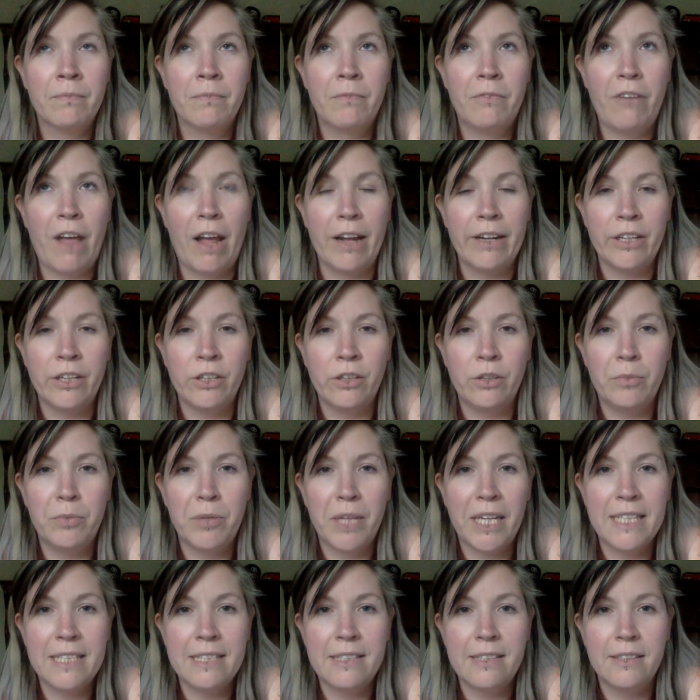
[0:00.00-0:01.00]
Finding new
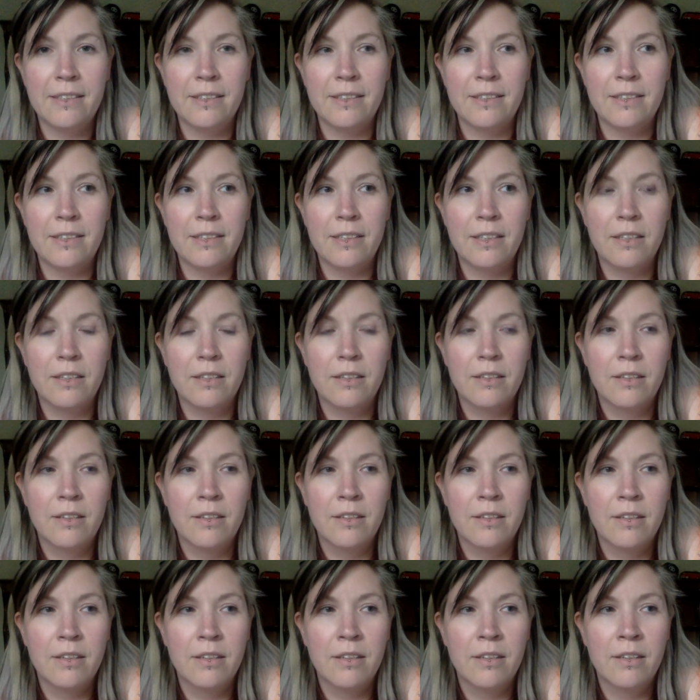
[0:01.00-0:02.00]
places
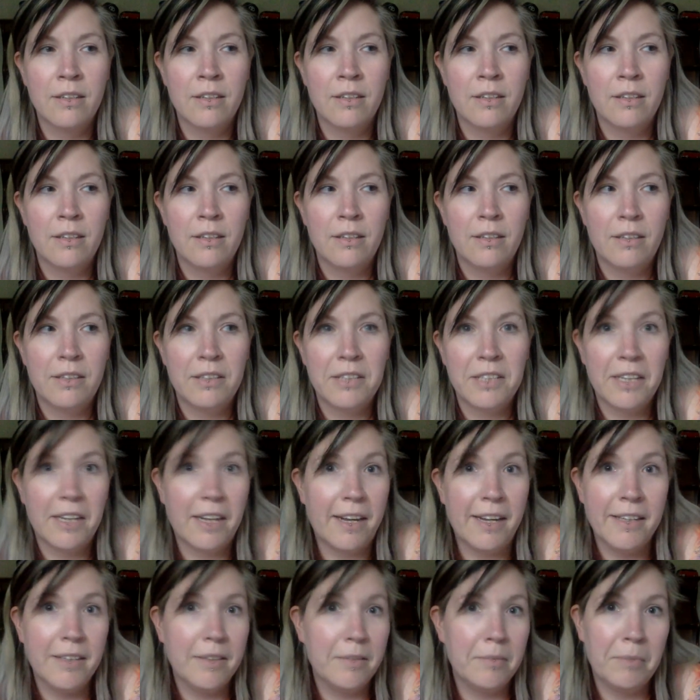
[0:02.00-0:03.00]
to
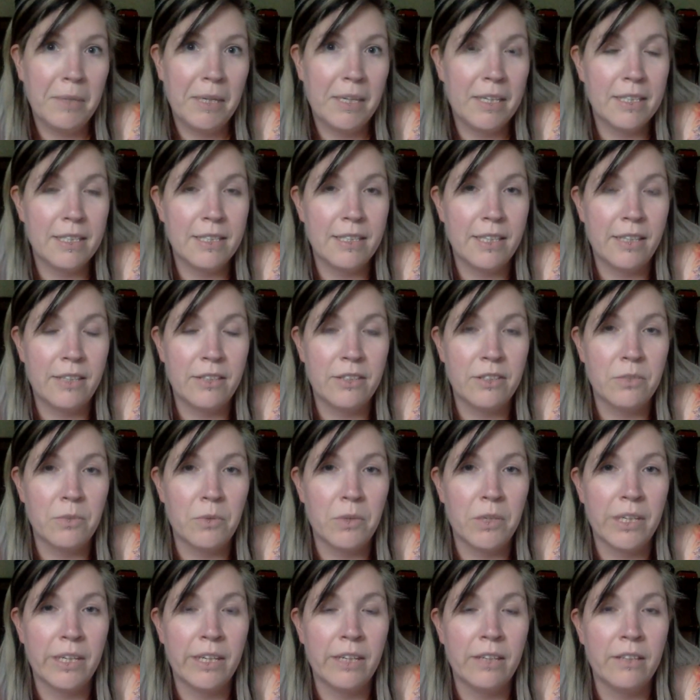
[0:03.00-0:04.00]
cut because they just
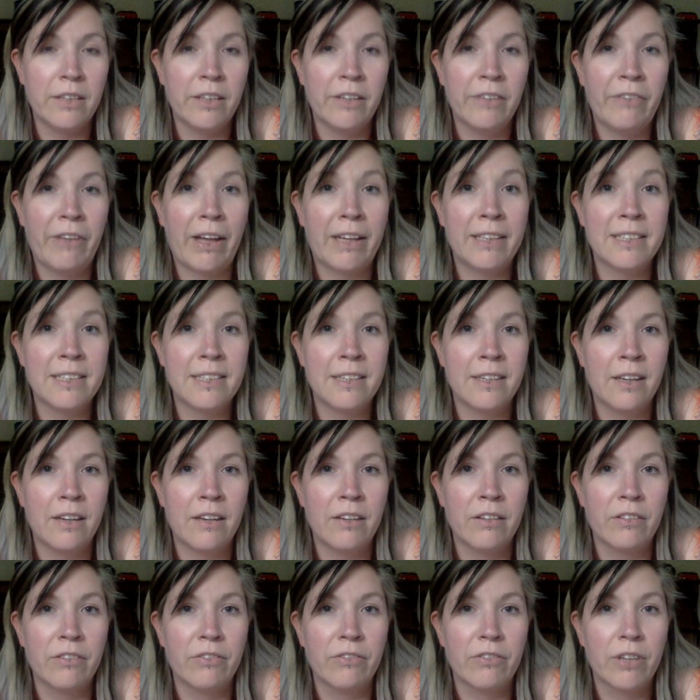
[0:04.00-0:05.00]
weren't healing fast
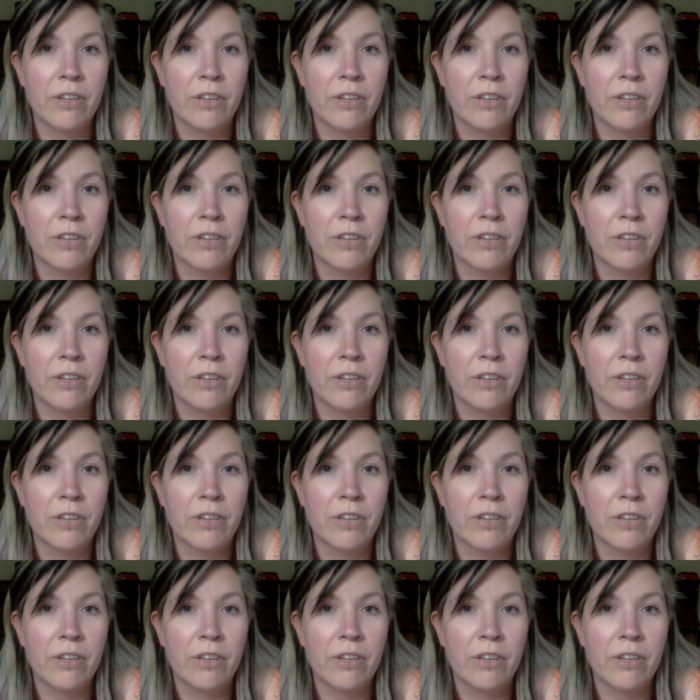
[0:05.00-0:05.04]
enough.